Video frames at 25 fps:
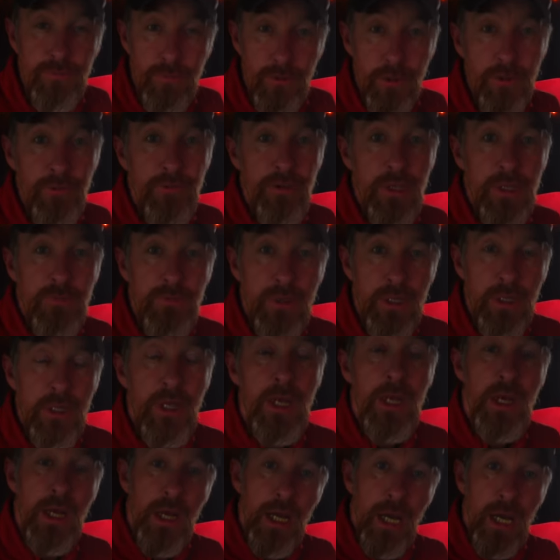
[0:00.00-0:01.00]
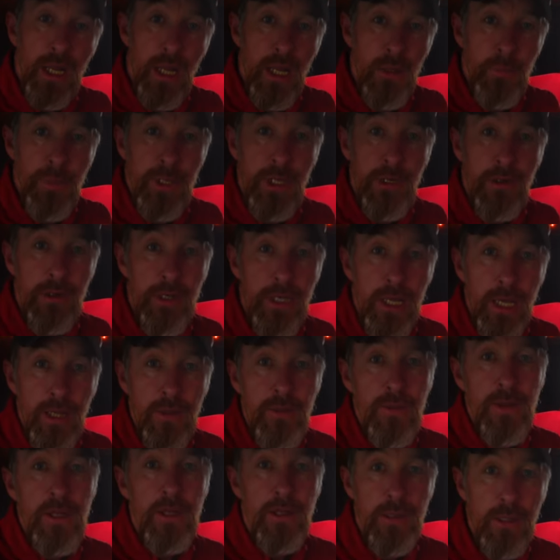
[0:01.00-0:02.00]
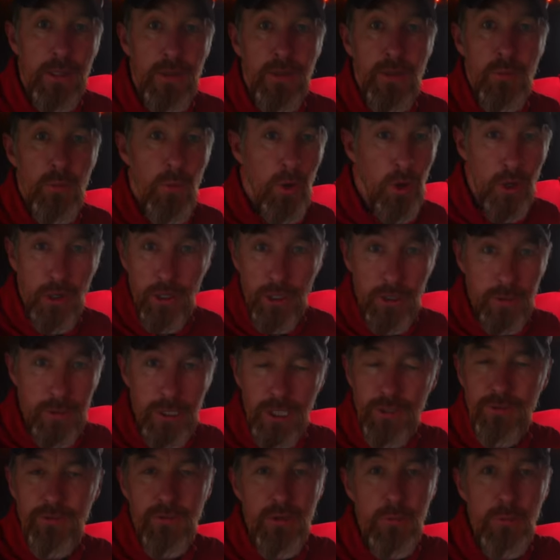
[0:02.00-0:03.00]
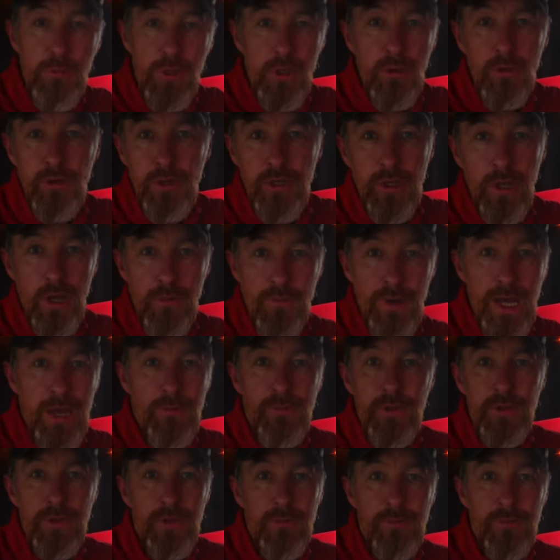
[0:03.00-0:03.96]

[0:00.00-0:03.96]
for this evening, and I'll be here again then in the morning. That's the beauty of having